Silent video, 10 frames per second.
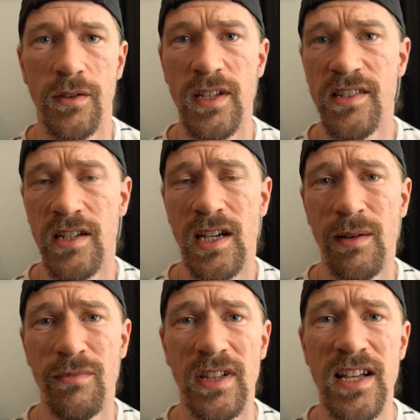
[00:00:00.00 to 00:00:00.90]
this
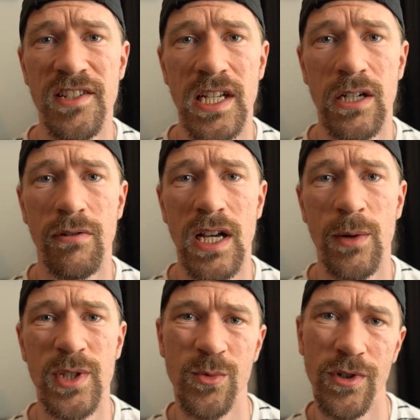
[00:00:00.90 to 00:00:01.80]
time last year I
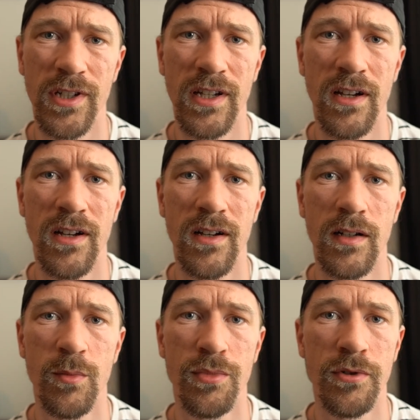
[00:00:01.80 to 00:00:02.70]
was working
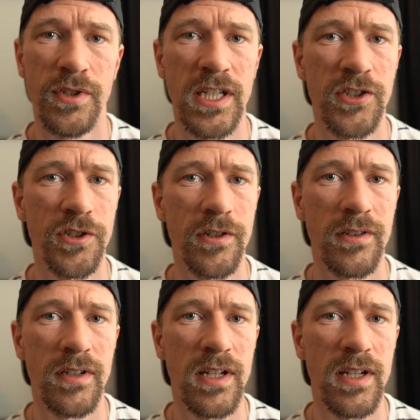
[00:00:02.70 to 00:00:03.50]
on projectional